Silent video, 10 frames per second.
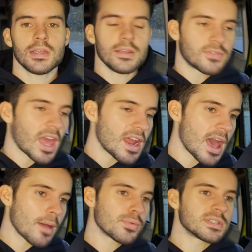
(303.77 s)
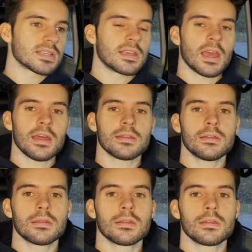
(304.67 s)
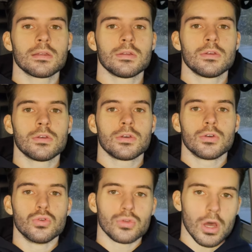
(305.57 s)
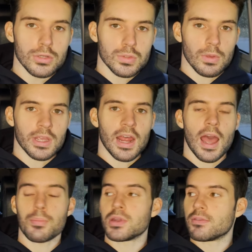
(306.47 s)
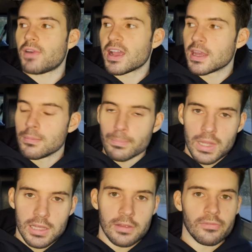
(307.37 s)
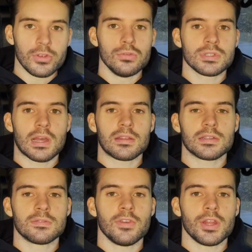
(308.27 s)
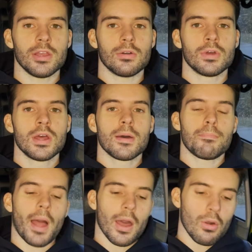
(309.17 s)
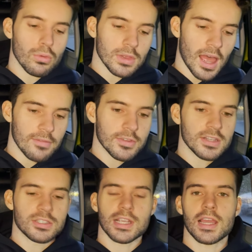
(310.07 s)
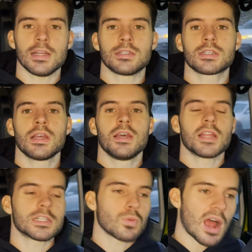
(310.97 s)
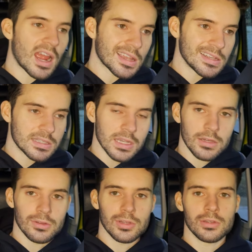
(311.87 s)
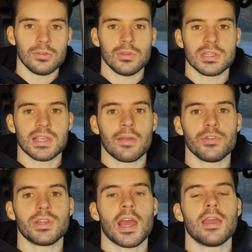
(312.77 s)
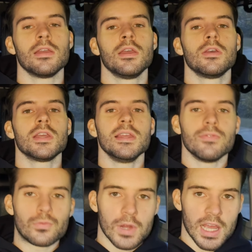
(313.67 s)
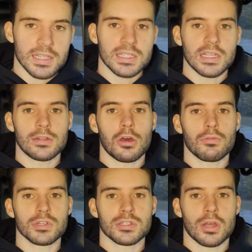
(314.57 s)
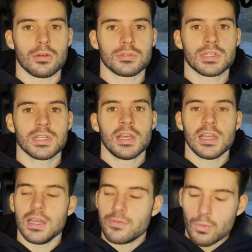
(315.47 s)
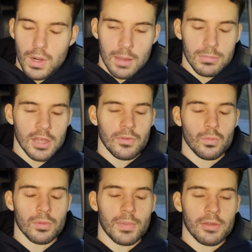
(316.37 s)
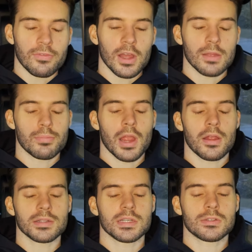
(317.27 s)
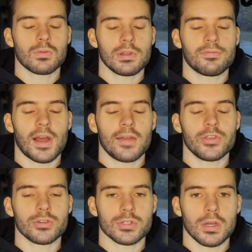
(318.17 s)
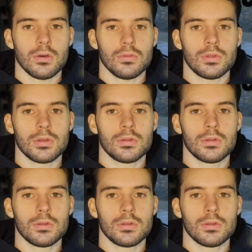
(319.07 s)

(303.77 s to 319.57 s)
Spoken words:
If that happens again, who knows what could happen? If I get 1 million views on this video, my whole life could change. That's why I continue to do this every day, even when I see no results, even when I'm living with my fucking parents at 25 years old.